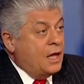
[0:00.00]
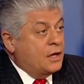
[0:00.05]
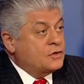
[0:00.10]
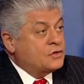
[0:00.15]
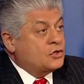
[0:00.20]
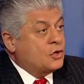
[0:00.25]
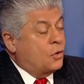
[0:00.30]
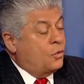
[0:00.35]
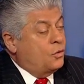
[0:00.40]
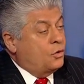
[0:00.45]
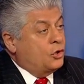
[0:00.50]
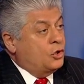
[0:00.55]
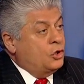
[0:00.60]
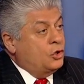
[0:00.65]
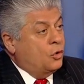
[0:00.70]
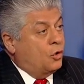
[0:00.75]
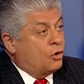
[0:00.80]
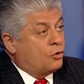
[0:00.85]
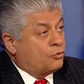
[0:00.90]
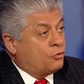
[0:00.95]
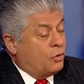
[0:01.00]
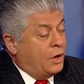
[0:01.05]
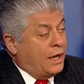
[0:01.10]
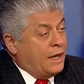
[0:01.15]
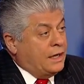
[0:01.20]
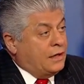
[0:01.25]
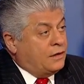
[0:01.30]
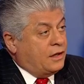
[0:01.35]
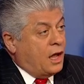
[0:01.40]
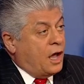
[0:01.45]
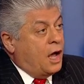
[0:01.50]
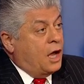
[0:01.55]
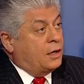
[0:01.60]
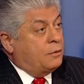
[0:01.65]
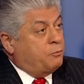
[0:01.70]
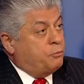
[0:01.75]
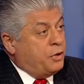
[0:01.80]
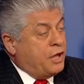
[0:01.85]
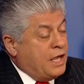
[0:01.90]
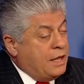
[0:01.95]
So you're right.
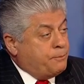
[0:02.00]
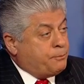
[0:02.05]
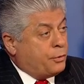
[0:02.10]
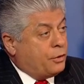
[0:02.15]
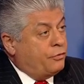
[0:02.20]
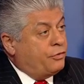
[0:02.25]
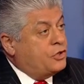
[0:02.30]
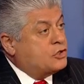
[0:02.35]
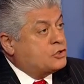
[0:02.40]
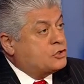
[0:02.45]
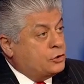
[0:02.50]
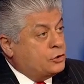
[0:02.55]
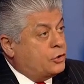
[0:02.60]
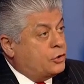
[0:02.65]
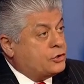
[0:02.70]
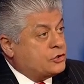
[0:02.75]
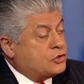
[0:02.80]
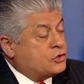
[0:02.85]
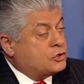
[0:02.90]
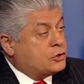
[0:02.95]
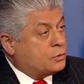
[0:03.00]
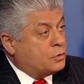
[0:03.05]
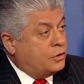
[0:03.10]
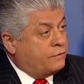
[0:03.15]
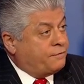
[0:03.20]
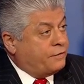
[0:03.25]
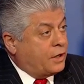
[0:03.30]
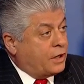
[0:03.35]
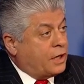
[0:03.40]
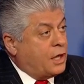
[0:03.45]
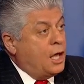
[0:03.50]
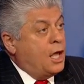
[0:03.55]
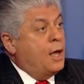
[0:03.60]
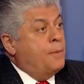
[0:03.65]
On paper, this looks terrific.